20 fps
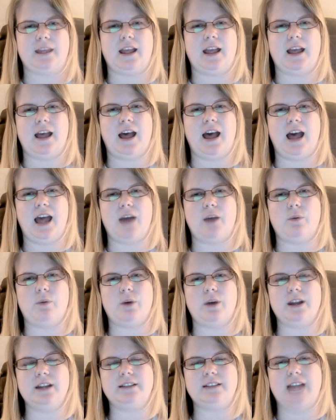Hi, I
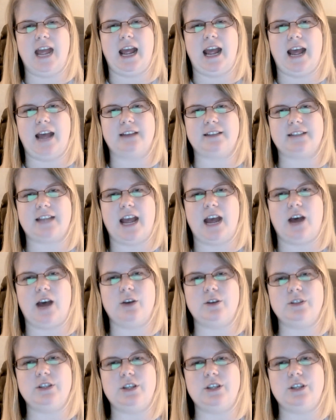wanted to ask, how do